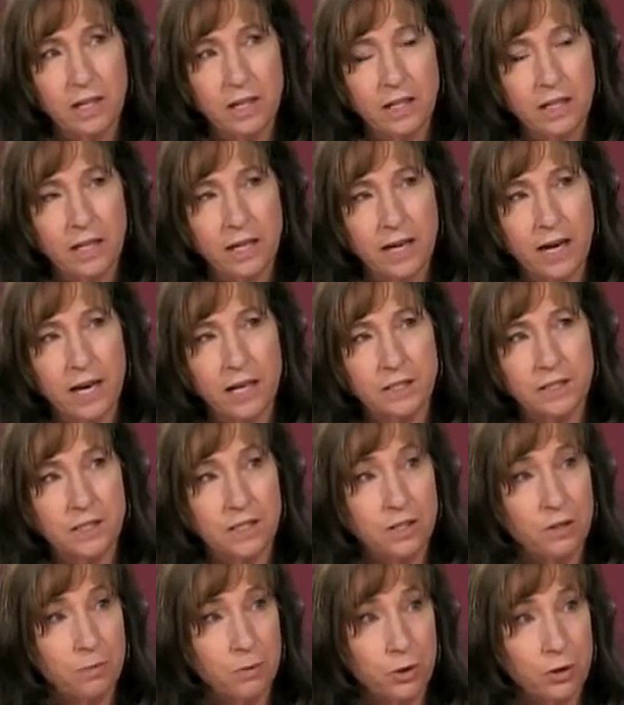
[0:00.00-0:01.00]
they asked
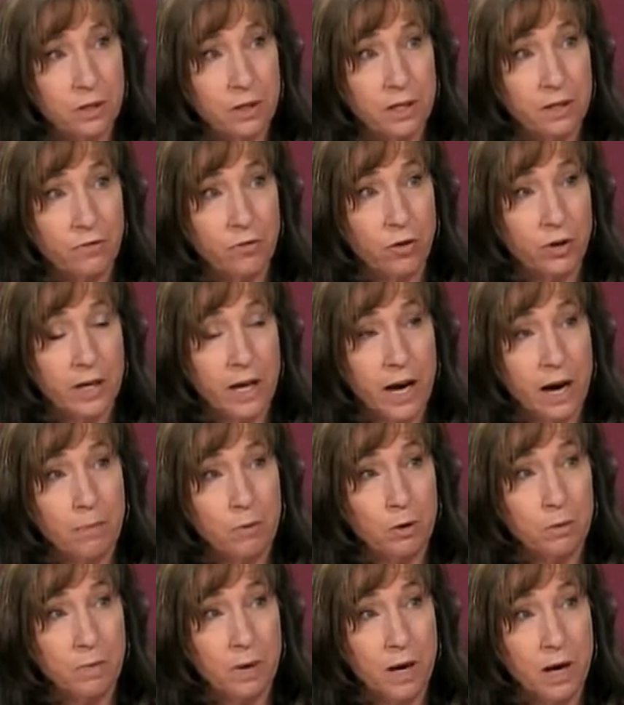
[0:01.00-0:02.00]
the community for a
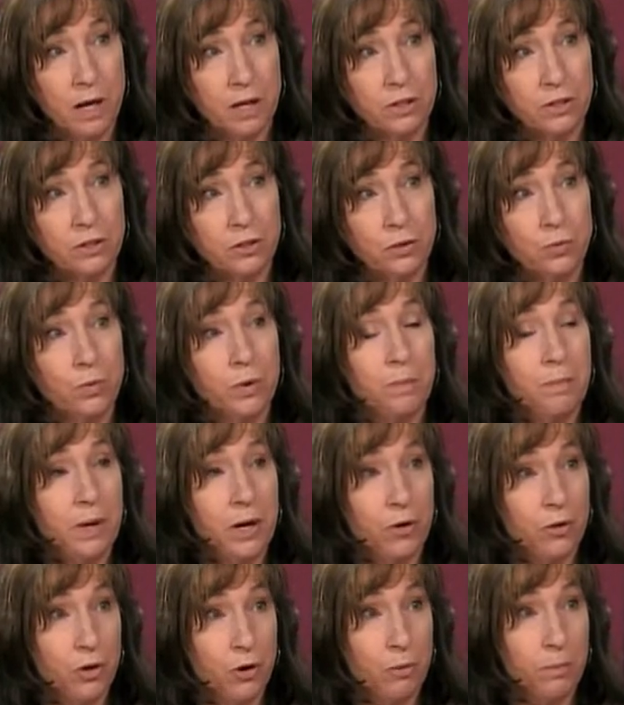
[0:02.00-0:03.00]
capital bond to mm -hmm.
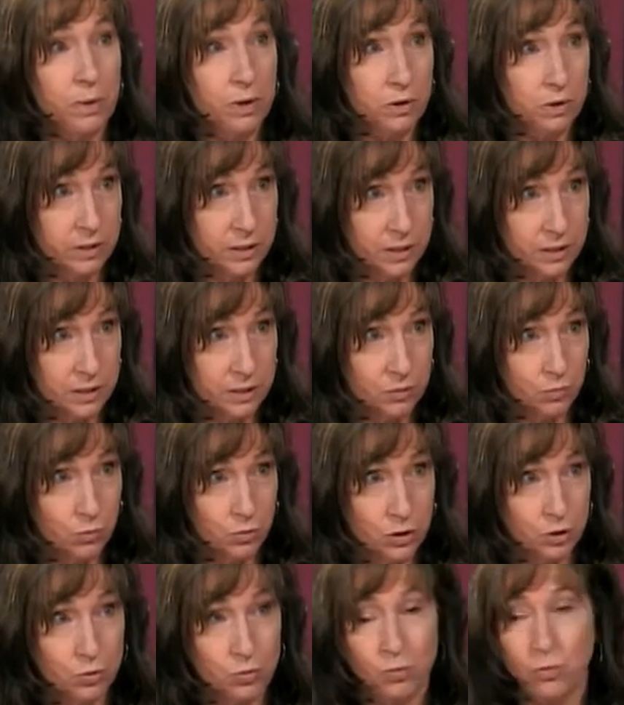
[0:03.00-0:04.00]
repair their buildings,
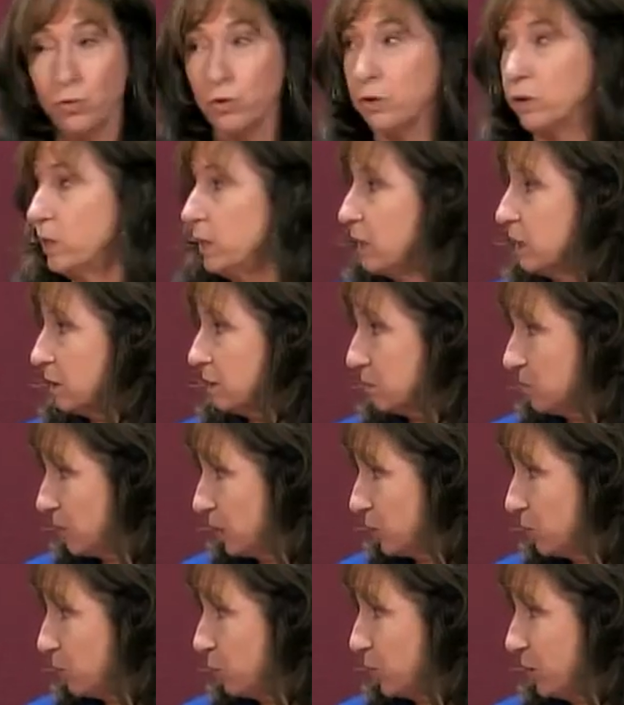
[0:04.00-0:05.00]
which were in
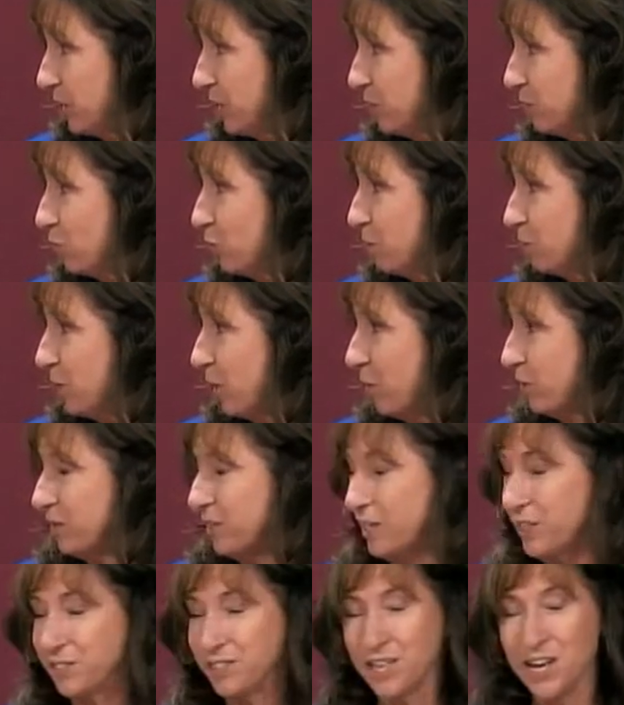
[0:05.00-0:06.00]
desperate need of repair mm
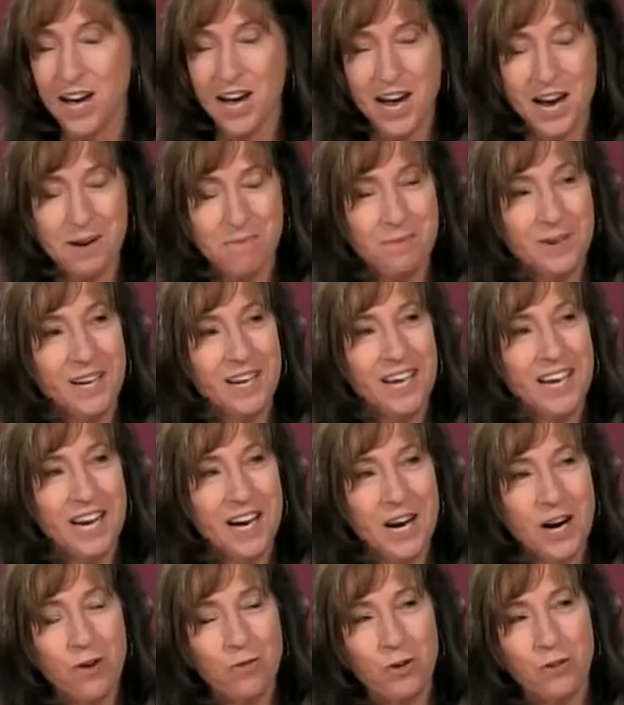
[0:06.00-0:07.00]
-hmm. at mm-hmm. that mm-hmm. time.
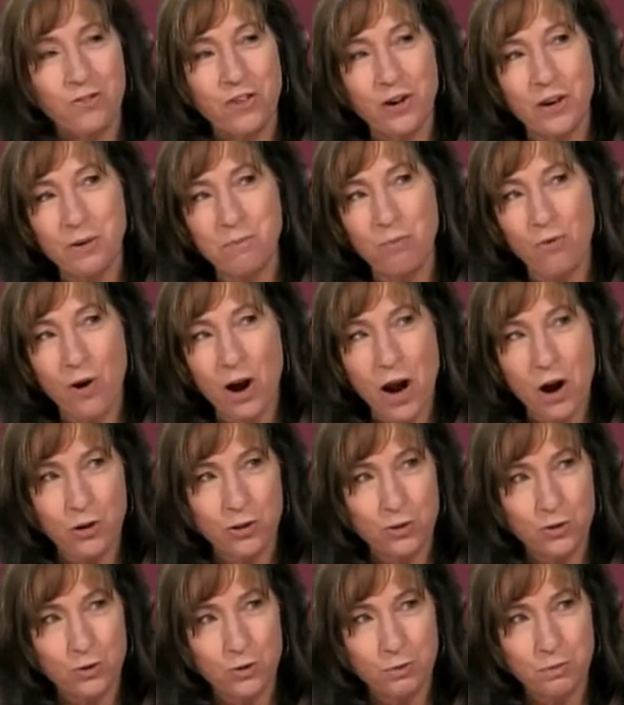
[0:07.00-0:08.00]
And we're very proud
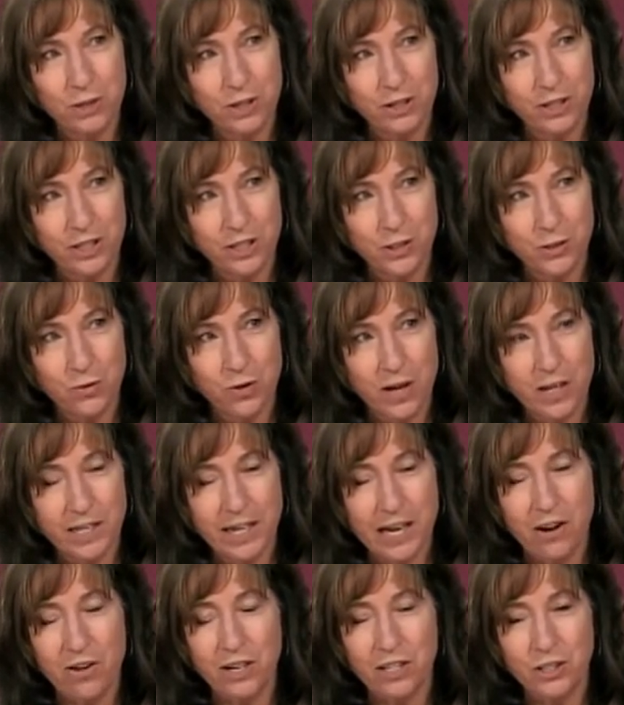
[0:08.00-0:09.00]
of those buildings right
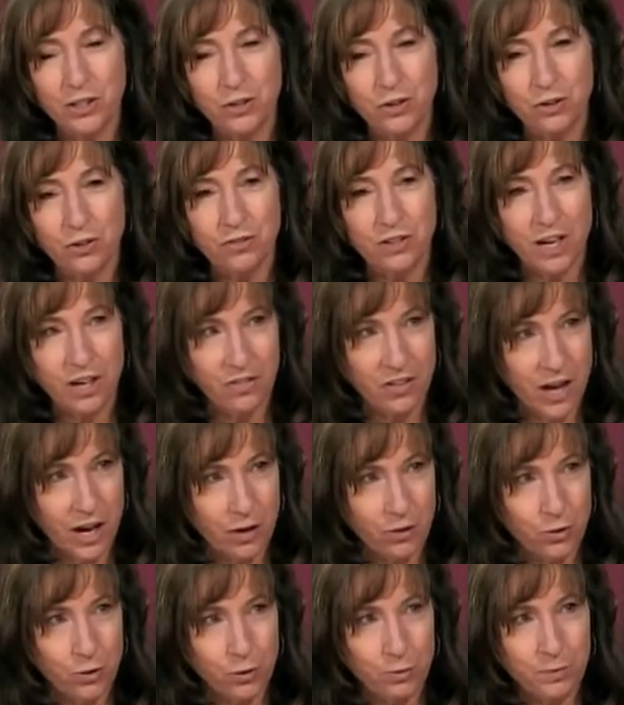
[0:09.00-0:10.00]
now. I served on
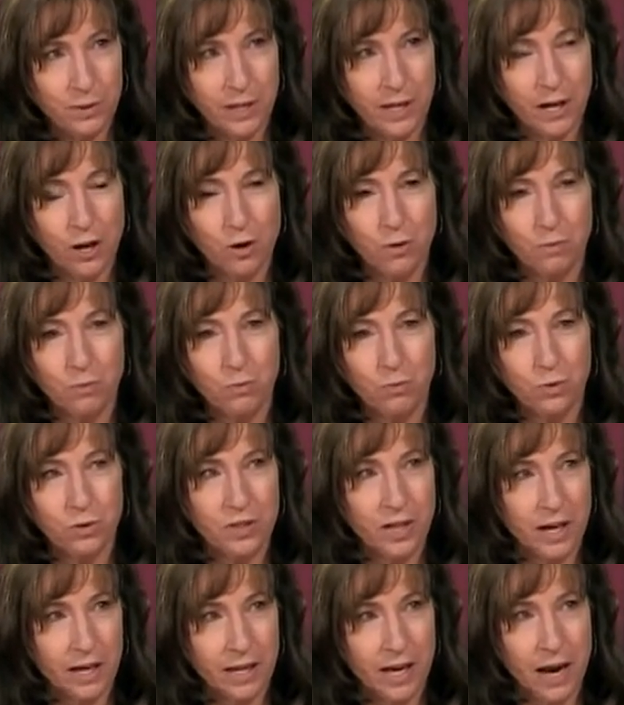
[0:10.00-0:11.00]
that group to help with
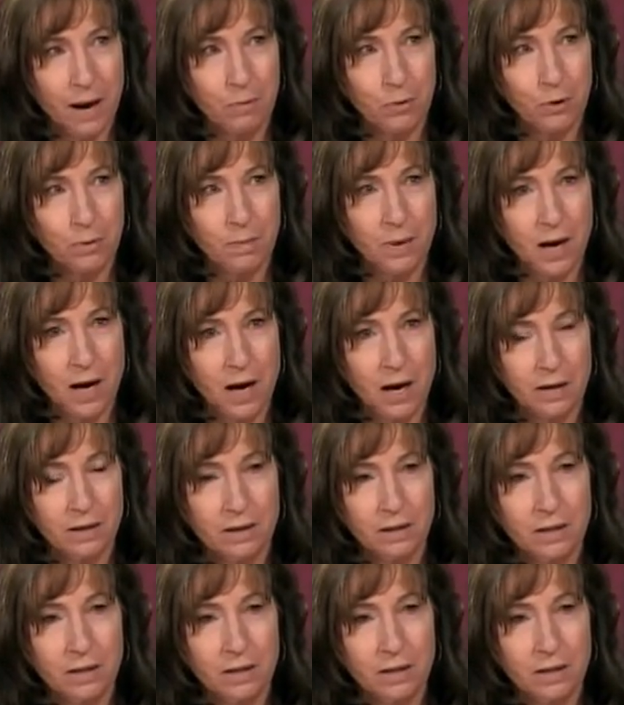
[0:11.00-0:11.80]
that capital bond.